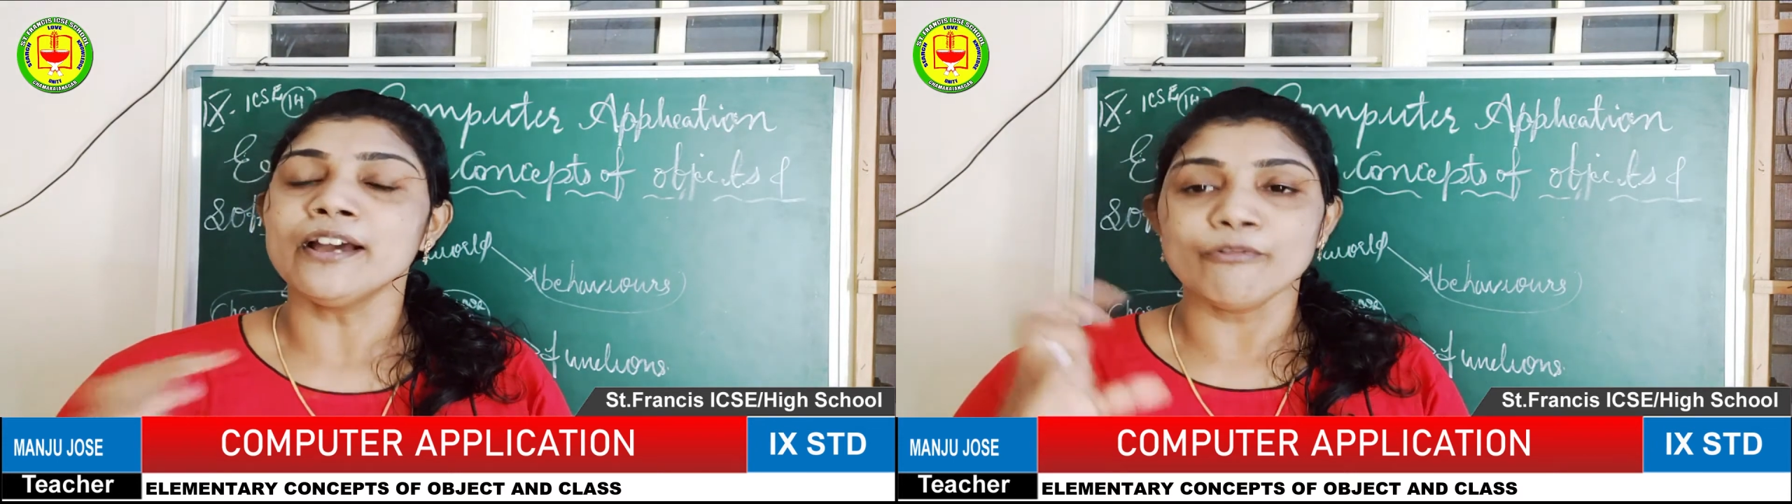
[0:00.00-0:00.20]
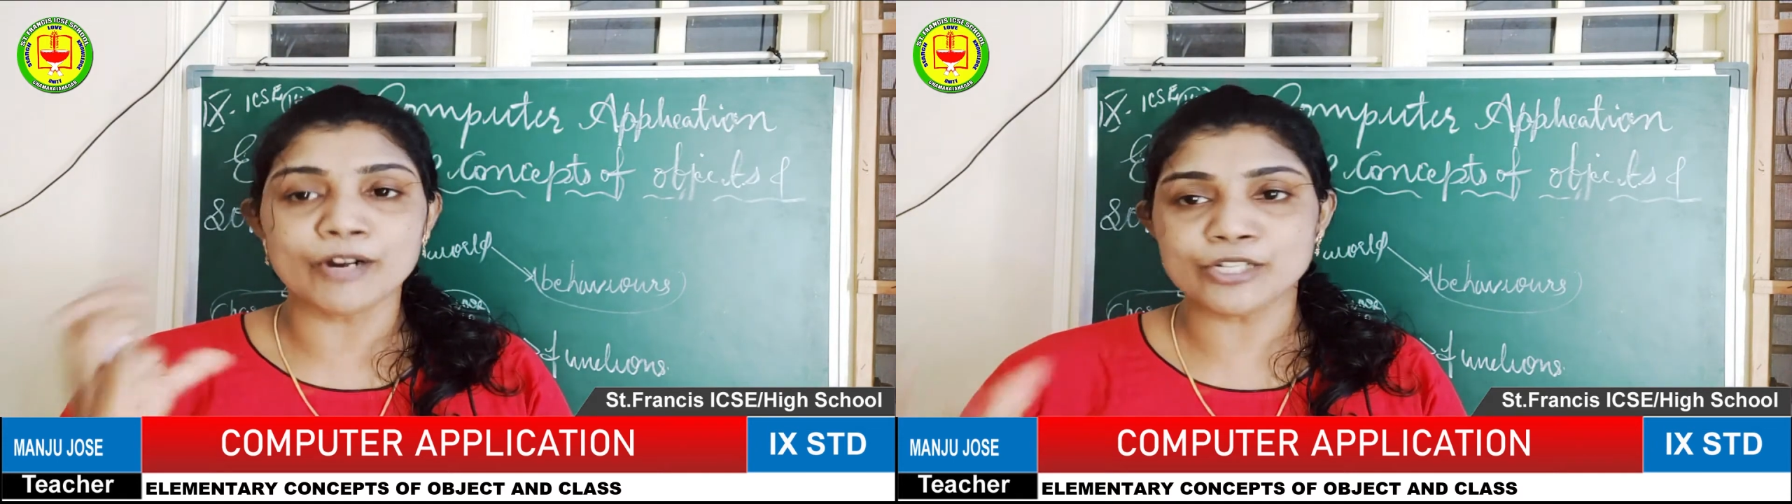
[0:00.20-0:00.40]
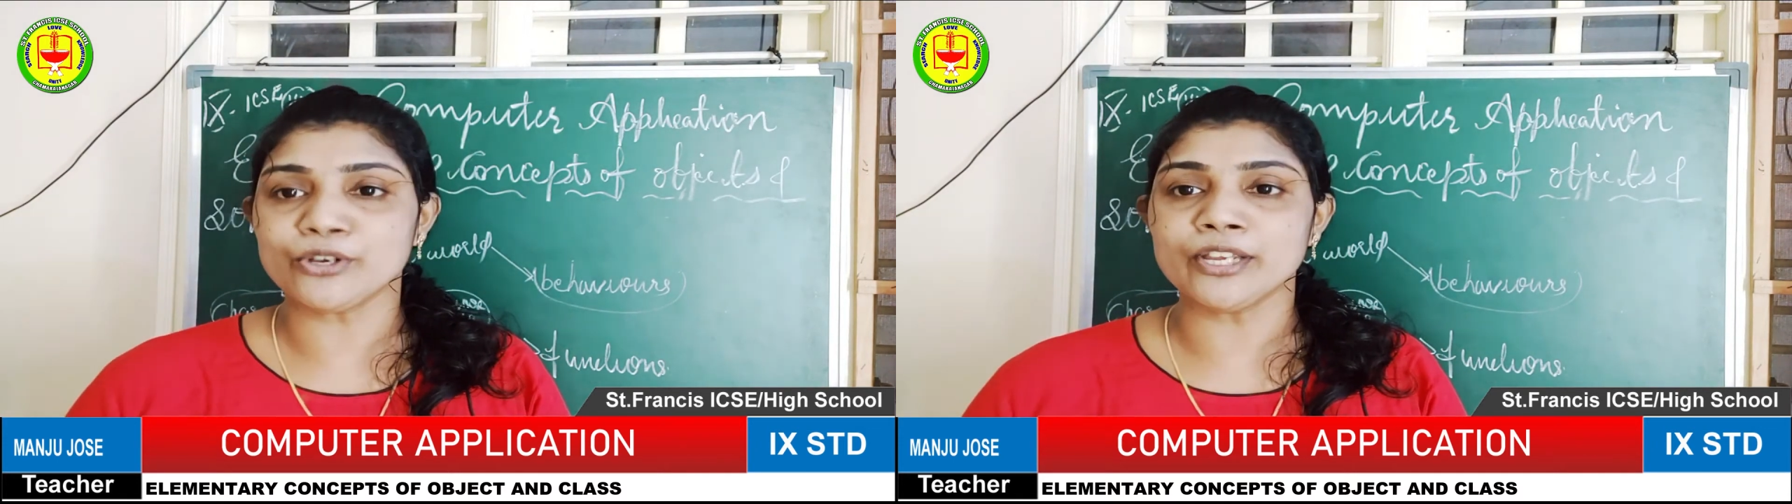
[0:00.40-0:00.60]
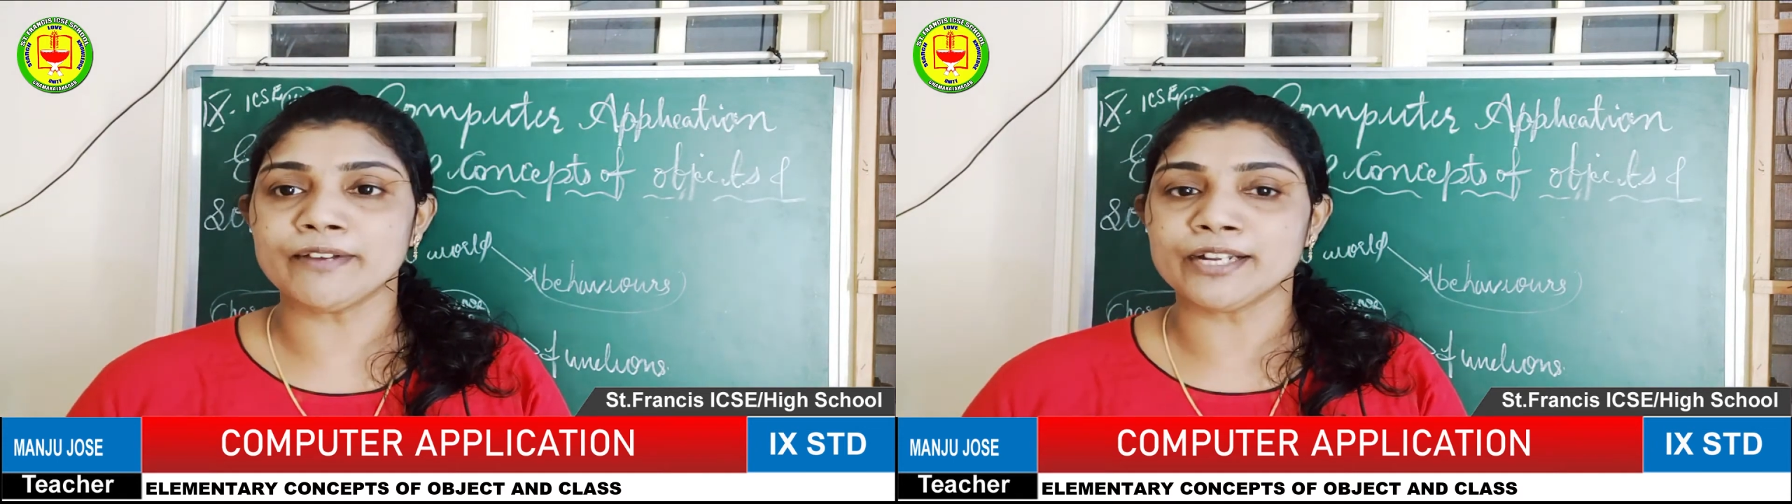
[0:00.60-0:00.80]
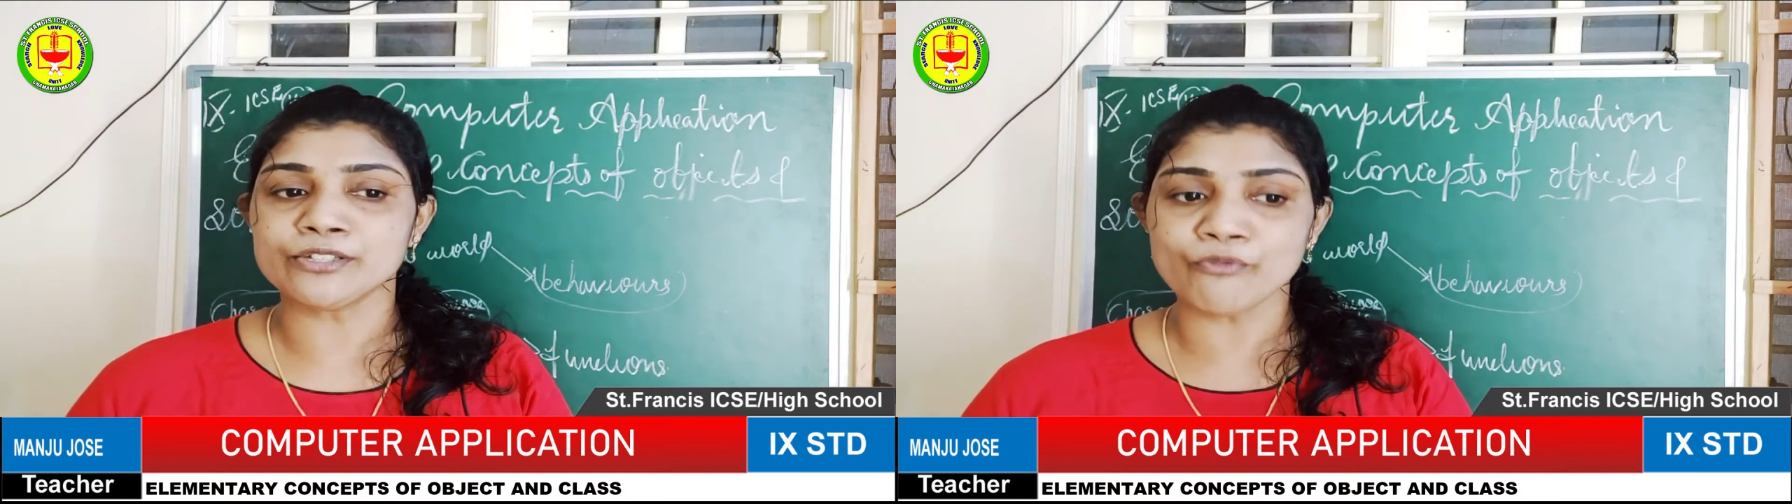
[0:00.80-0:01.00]

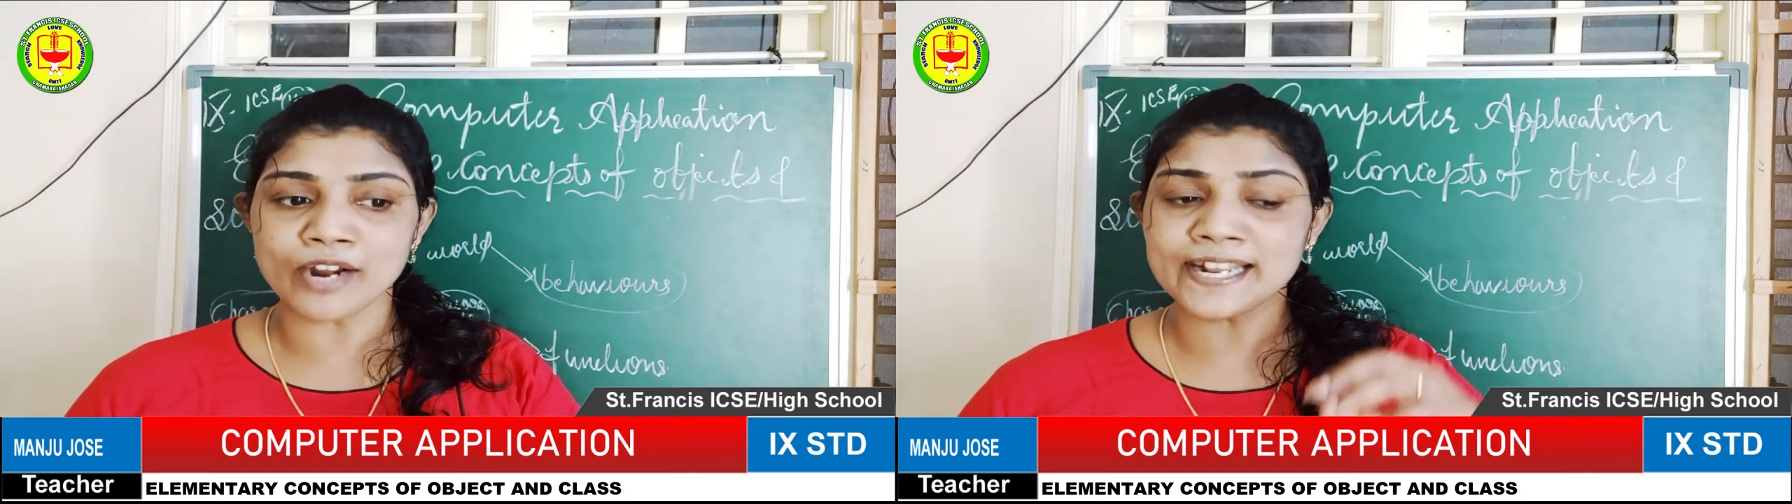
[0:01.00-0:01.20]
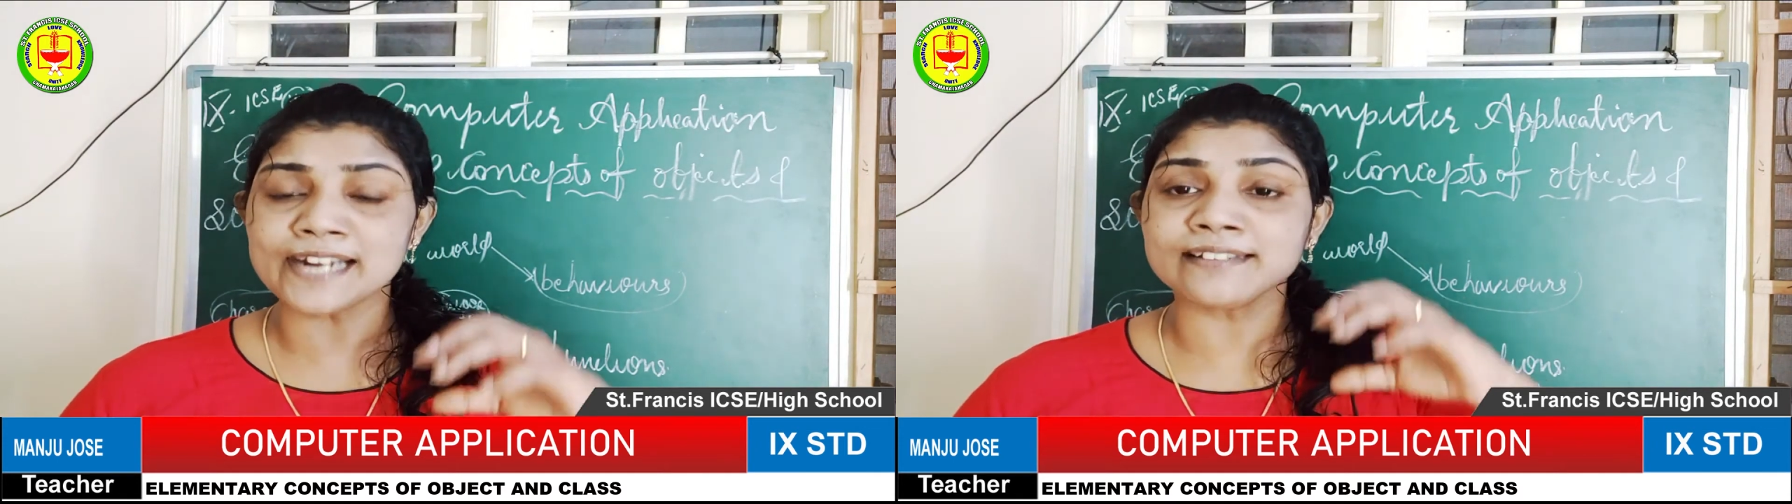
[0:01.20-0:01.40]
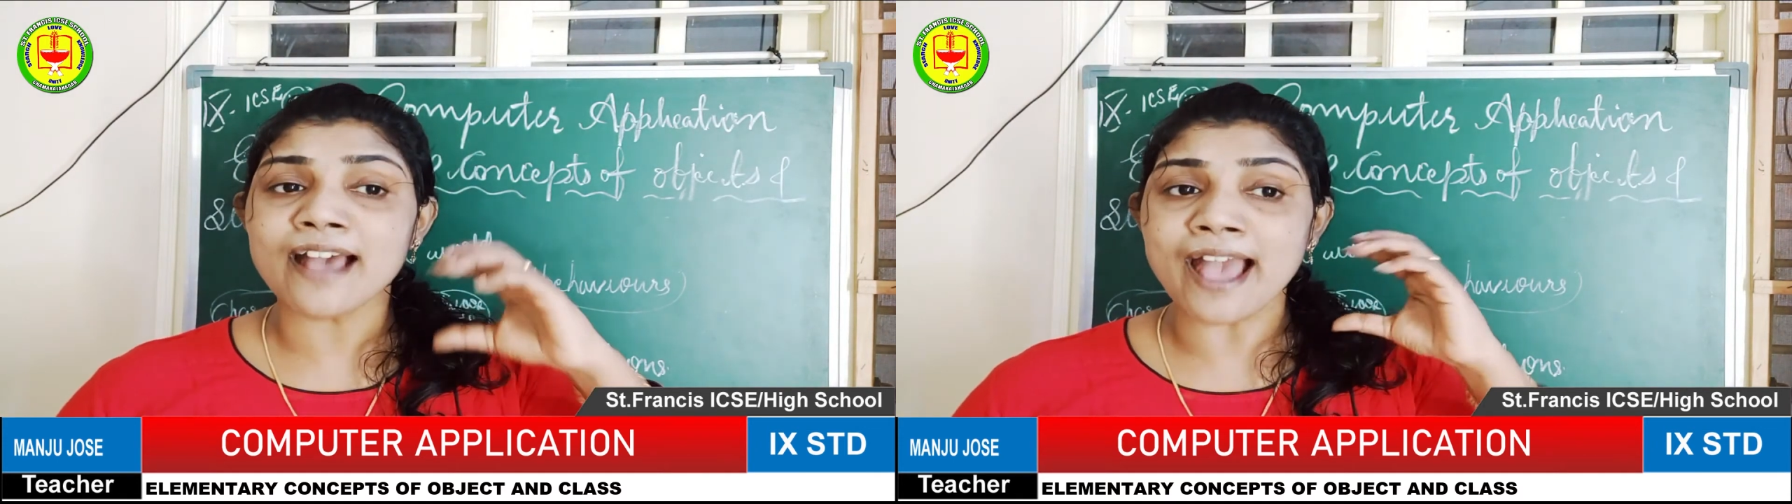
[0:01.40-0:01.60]
whatsoever. So what are the